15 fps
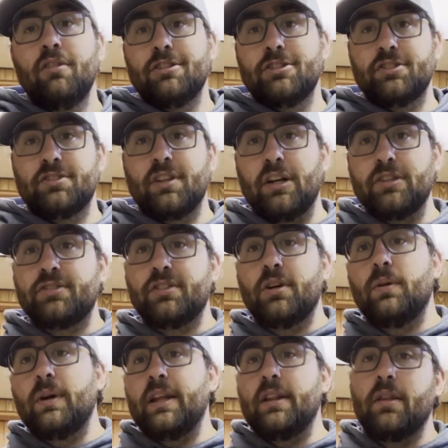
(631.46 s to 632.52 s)
which is
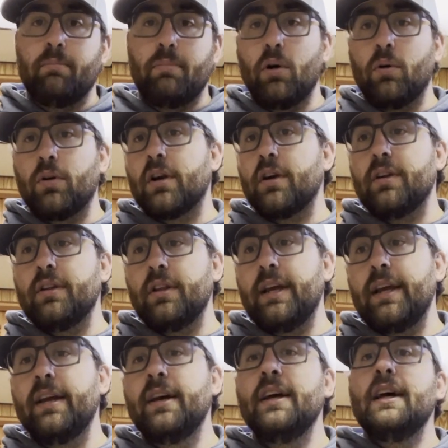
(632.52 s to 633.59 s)
also in the boat
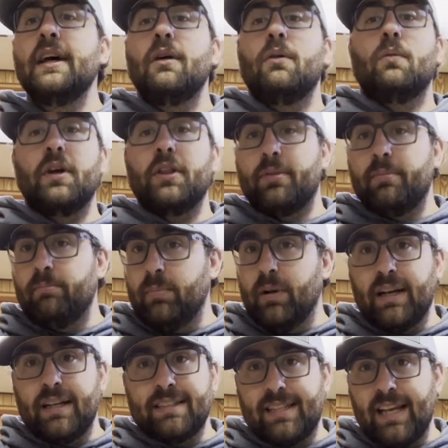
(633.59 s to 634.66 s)
currently, with
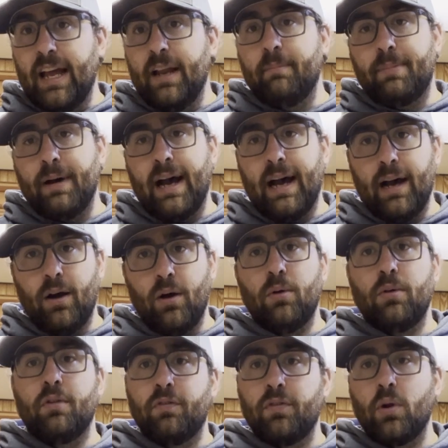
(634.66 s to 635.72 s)
a
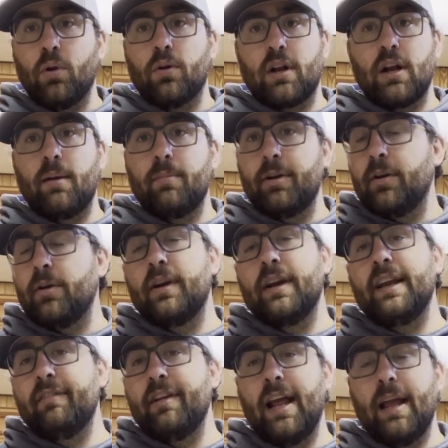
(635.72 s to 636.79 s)
10-pound fluorocarbon, or
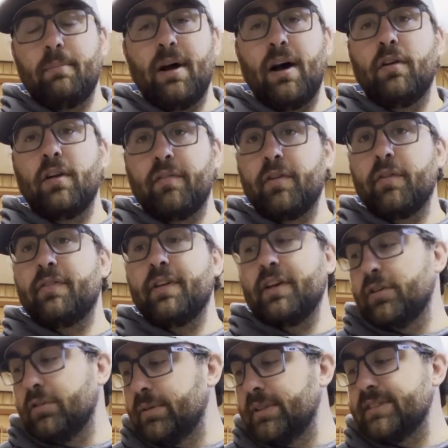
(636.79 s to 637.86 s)
even 8-pound if you're
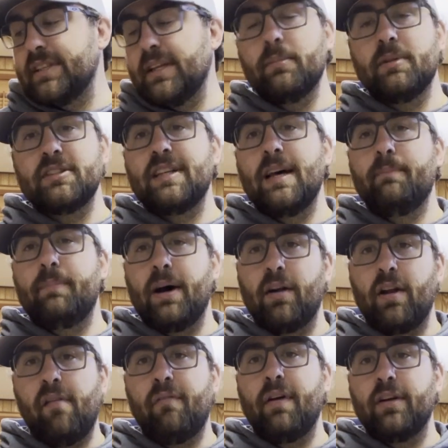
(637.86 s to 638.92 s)
feeling risky. But 10-pound
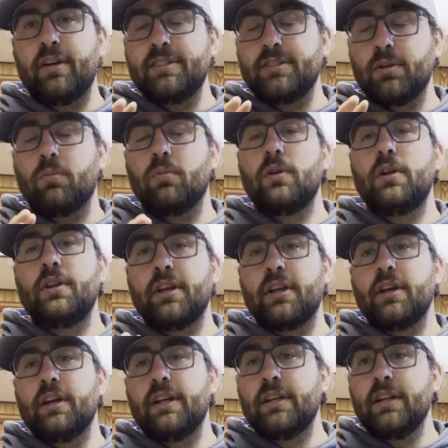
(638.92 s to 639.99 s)
I found is a really
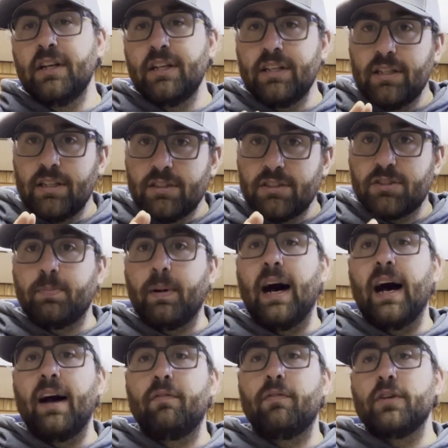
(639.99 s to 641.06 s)
good
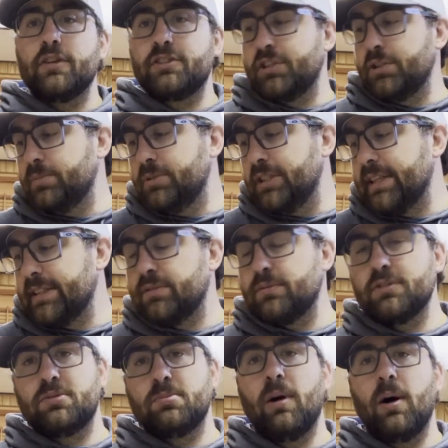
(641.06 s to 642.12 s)
spot for tube jigs
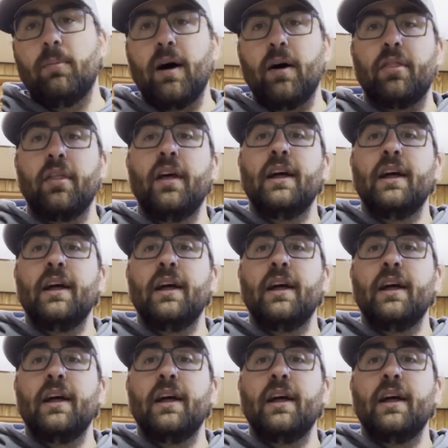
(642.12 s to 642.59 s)
with smallmouth.